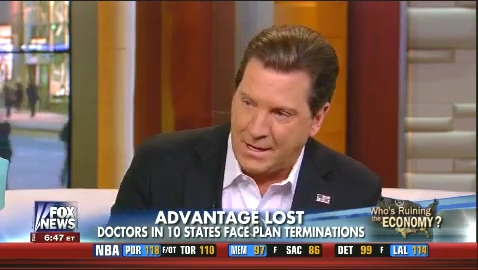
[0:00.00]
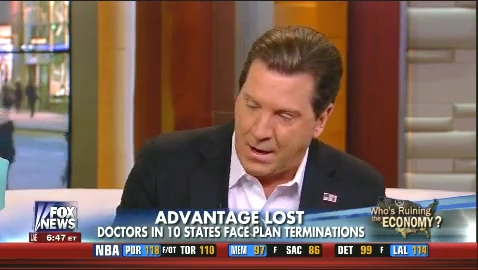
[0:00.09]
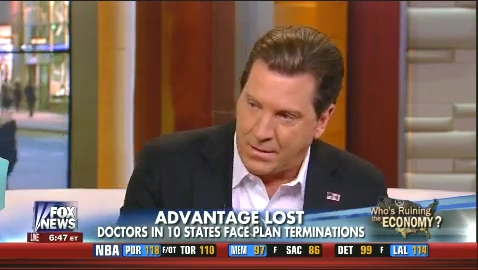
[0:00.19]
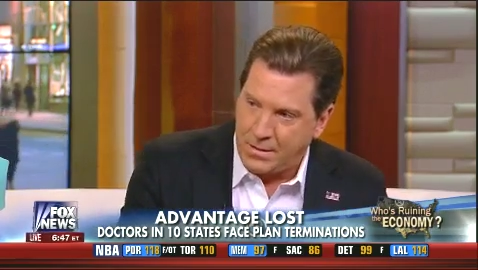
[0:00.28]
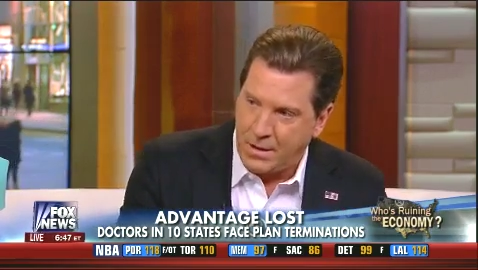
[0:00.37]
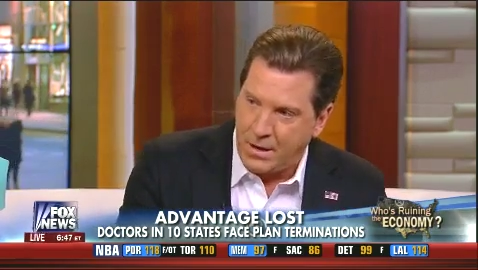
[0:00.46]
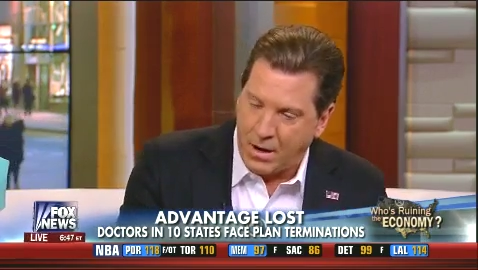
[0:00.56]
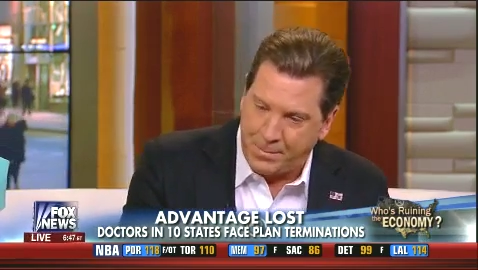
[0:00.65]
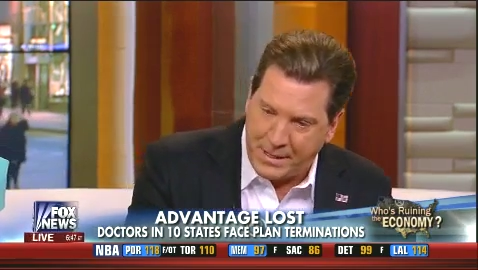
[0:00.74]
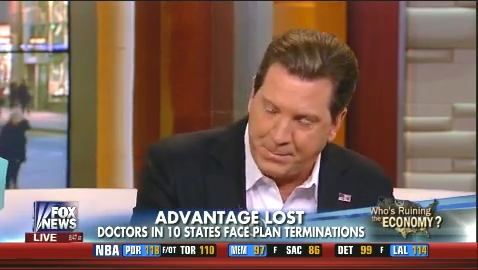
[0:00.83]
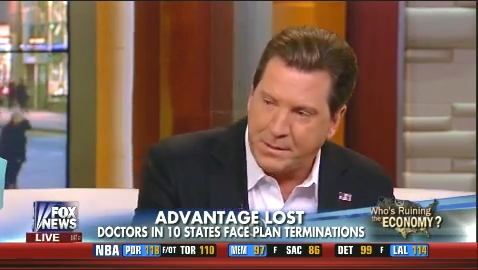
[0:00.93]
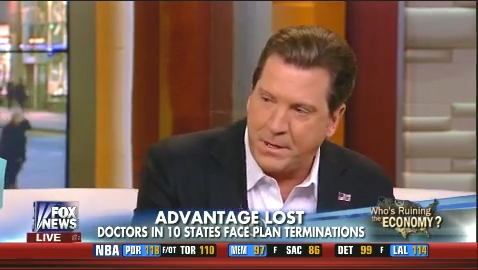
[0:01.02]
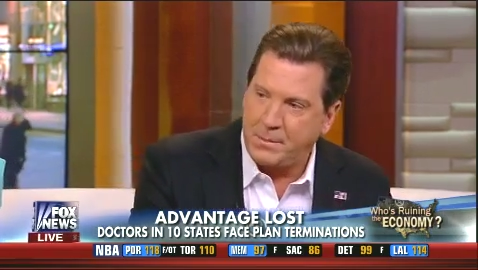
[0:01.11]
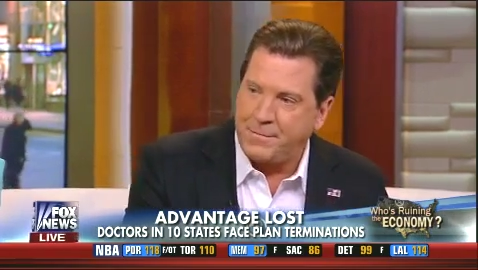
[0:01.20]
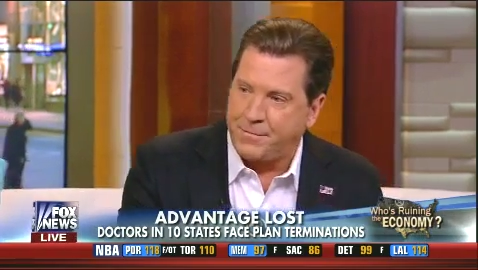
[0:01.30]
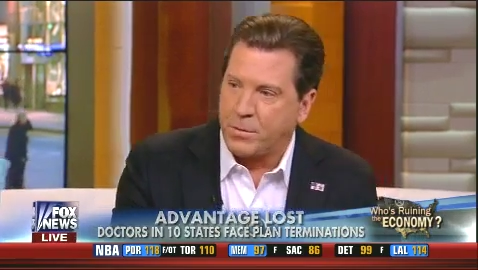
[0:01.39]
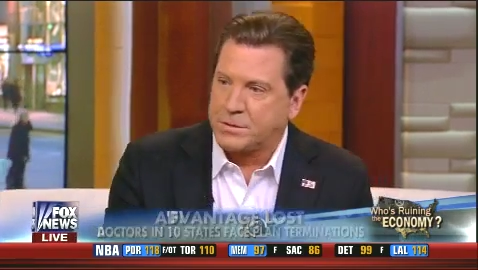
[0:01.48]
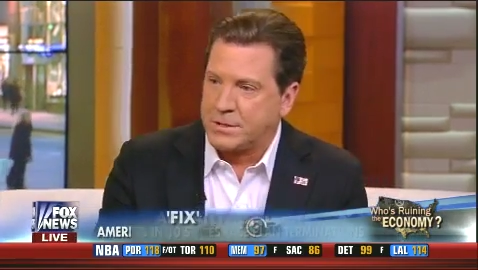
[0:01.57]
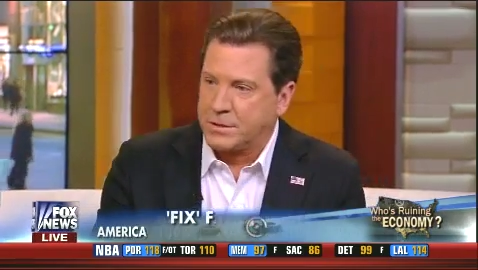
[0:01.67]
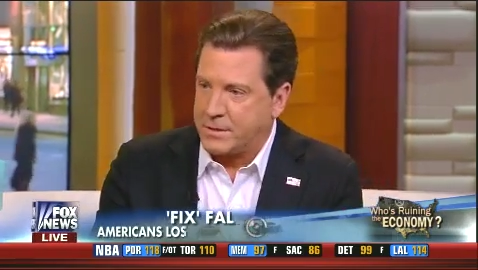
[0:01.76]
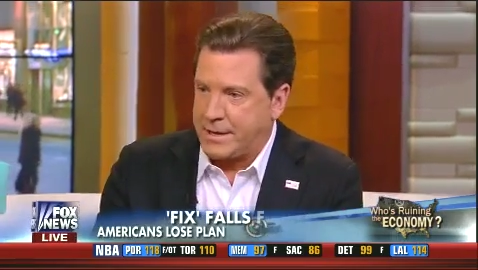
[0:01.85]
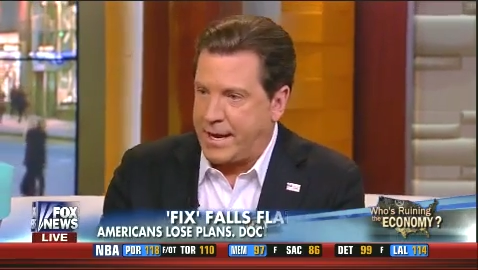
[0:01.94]
Are people going to be forced to
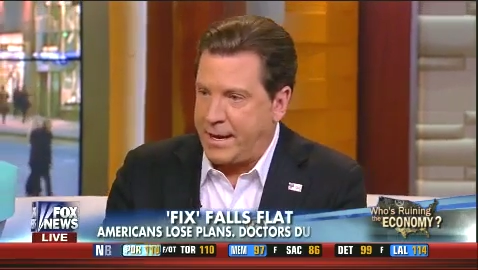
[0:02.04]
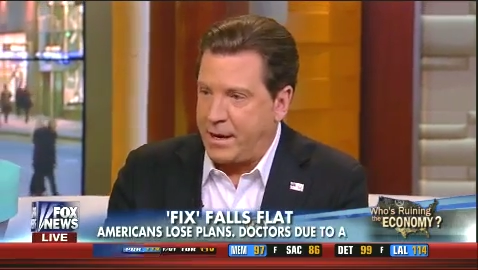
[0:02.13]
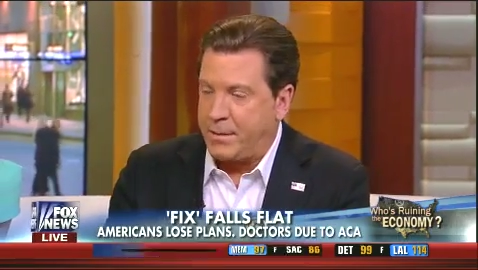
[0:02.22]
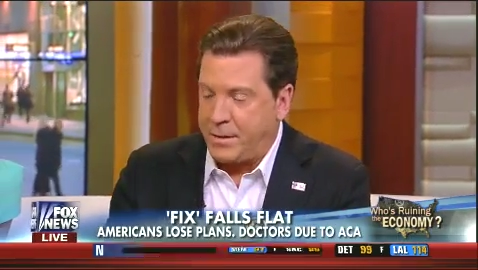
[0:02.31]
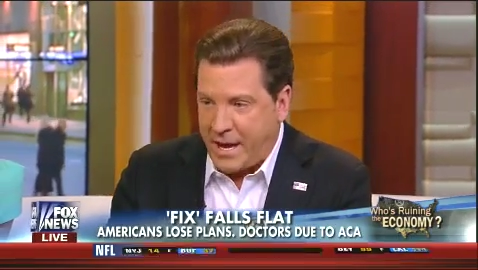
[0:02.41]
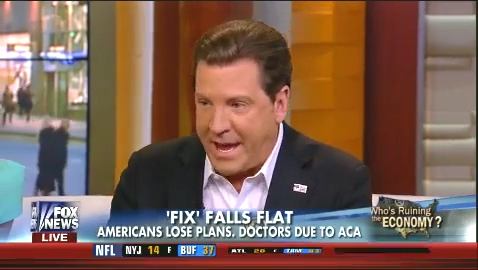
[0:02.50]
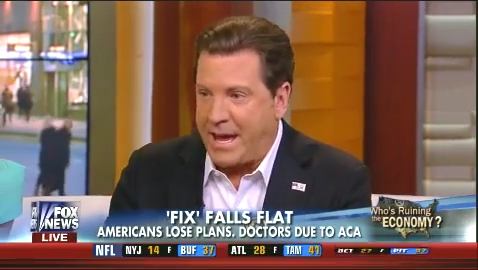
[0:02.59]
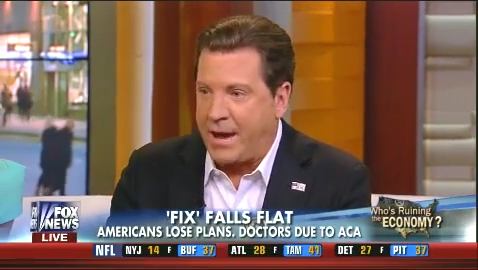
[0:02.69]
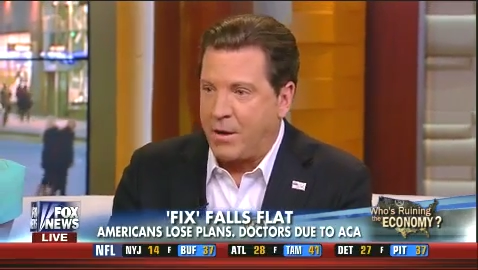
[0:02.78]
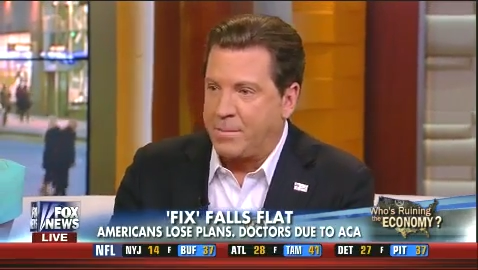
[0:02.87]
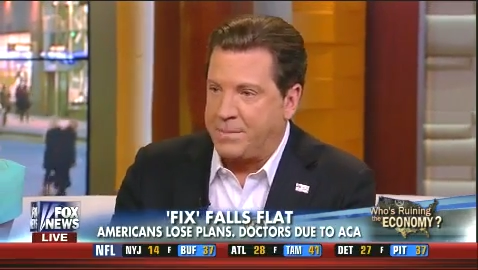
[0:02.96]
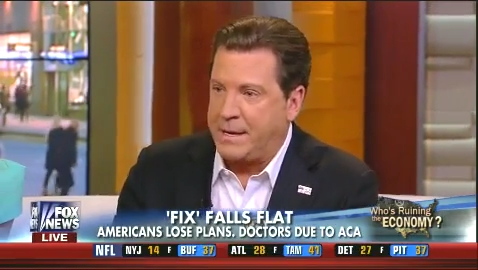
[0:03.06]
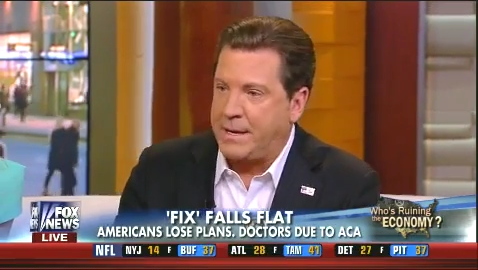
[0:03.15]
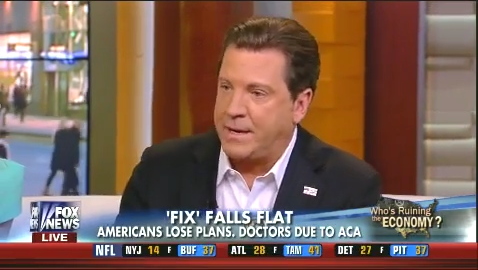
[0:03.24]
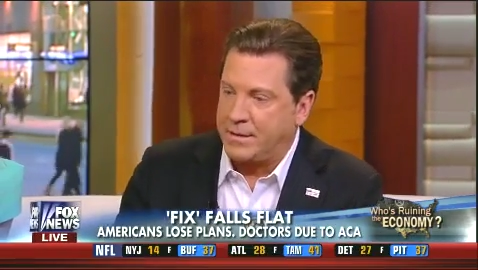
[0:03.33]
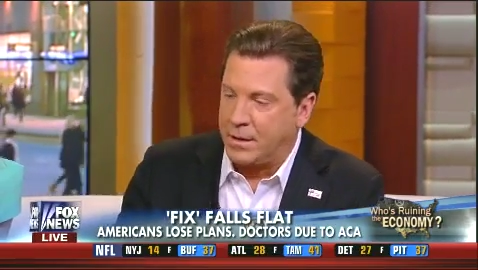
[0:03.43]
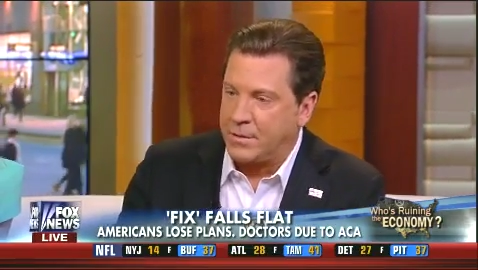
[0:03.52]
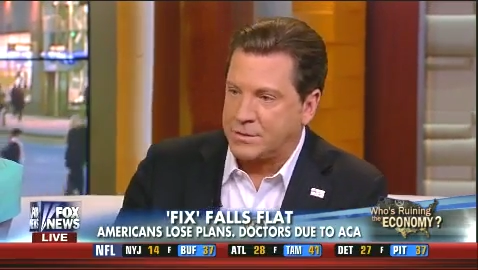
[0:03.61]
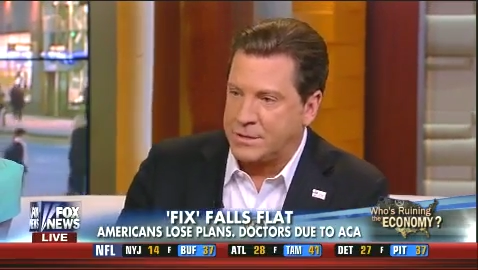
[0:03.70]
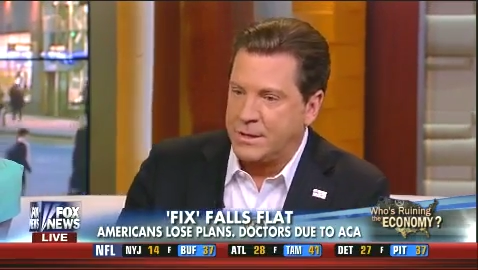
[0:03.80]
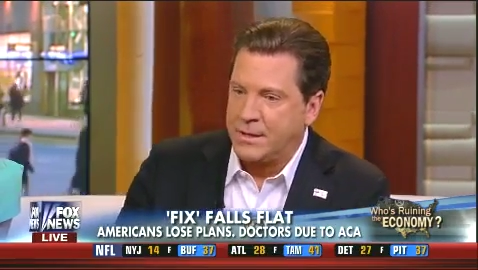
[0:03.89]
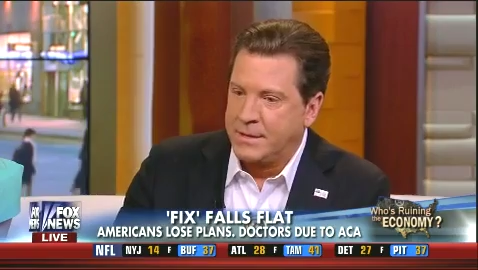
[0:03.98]
look at AARP and
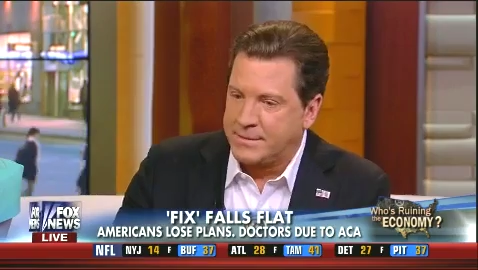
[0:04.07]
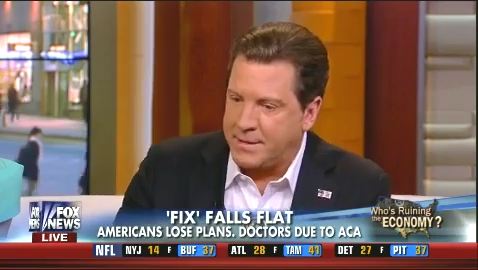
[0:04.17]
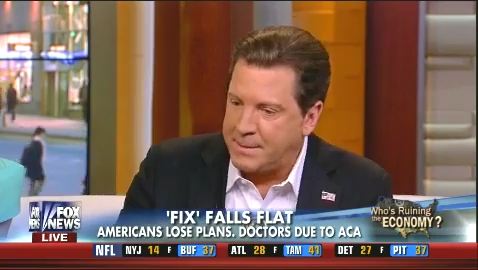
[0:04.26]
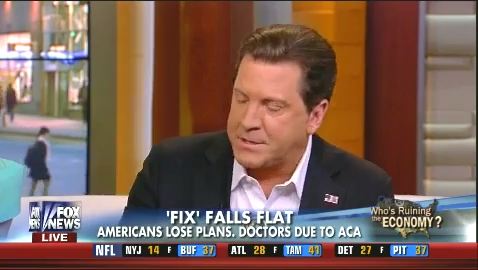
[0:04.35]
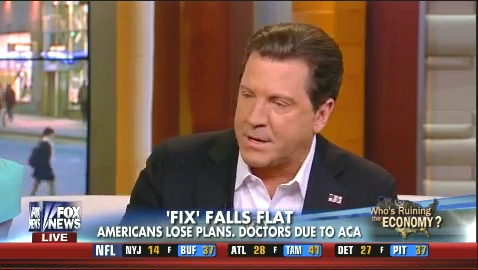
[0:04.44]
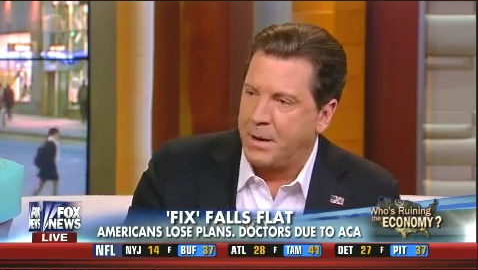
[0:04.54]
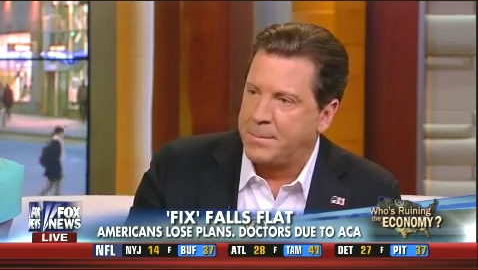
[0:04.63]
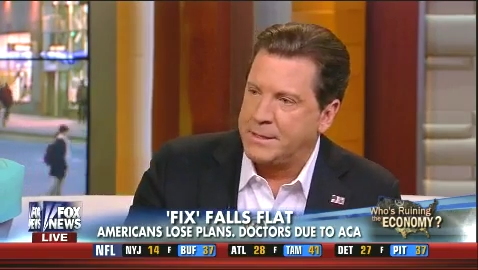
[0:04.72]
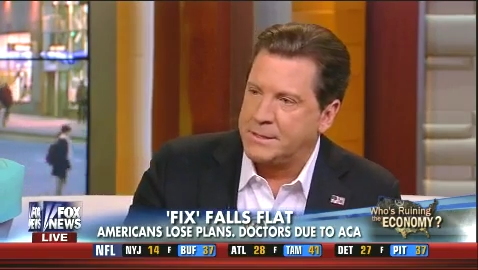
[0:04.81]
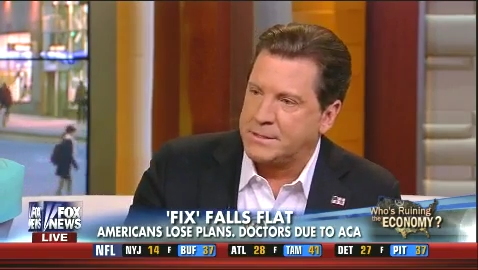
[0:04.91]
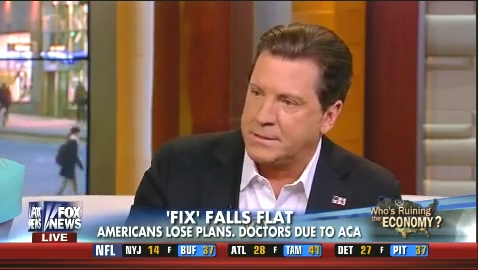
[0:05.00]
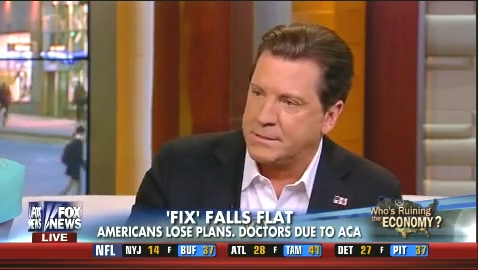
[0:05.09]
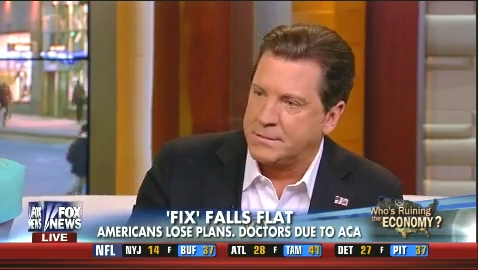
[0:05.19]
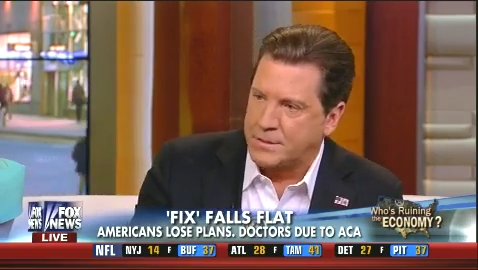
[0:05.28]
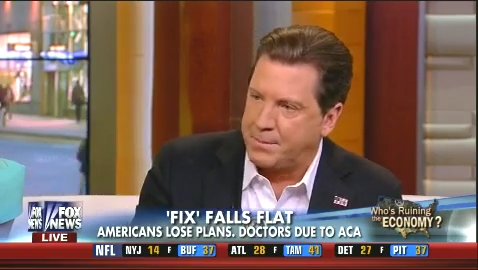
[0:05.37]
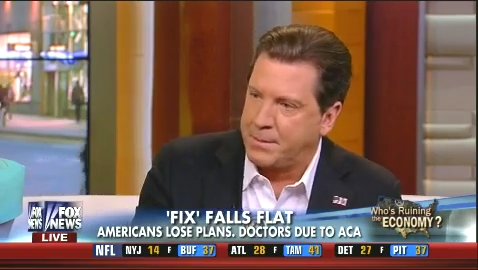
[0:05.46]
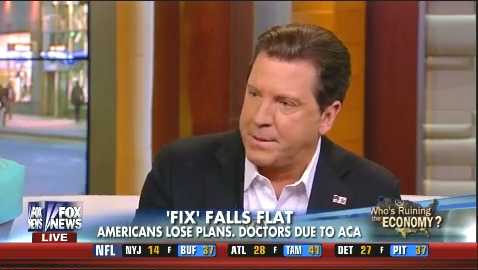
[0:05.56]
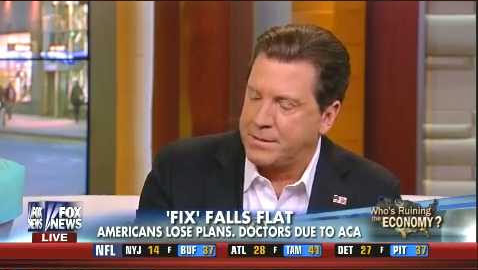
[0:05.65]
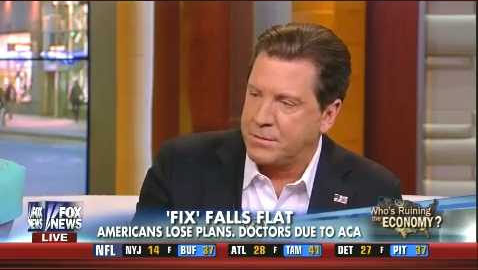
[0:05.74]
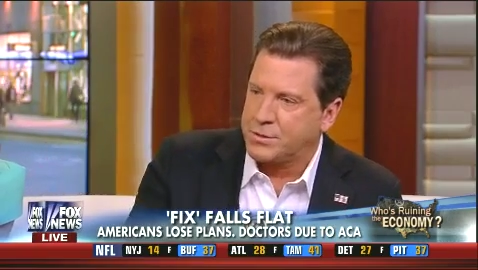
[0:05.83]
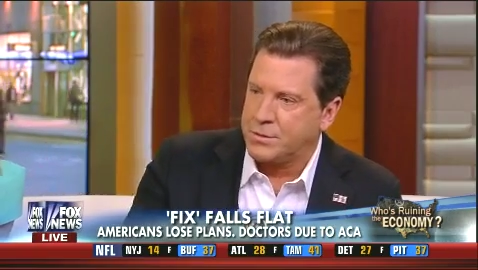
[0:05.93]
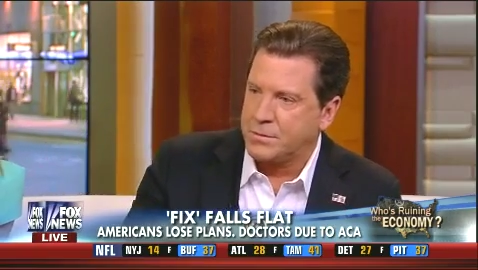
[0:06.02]
those types of companies to supplement
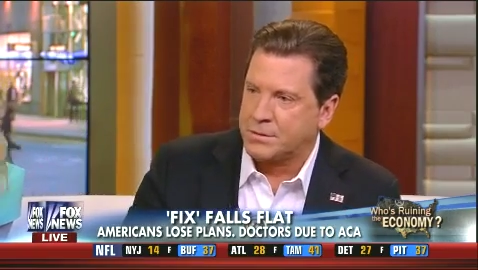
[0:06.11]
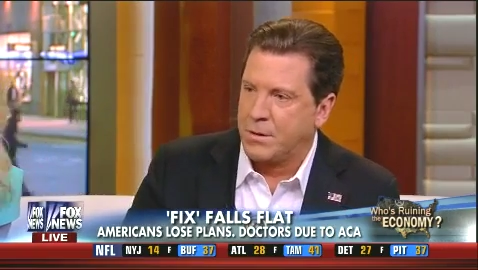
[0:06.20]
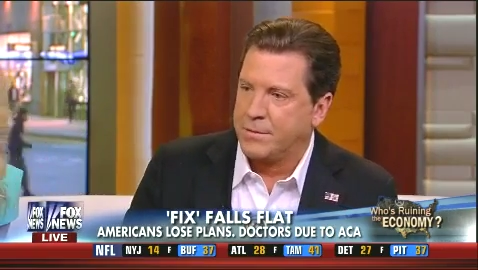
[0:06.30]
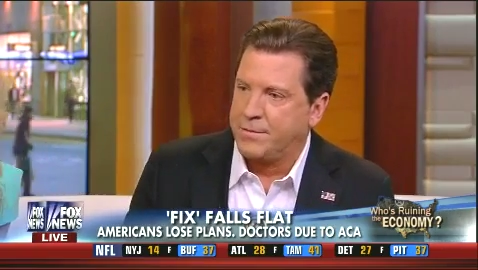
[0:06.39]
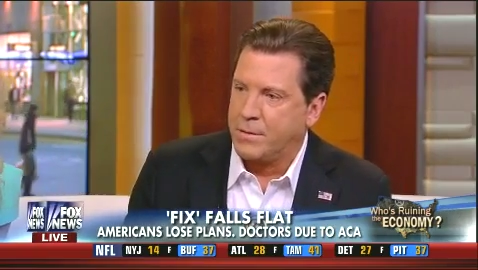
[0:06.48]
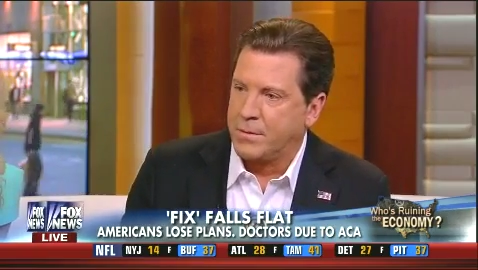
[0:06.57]
their insurance going forward?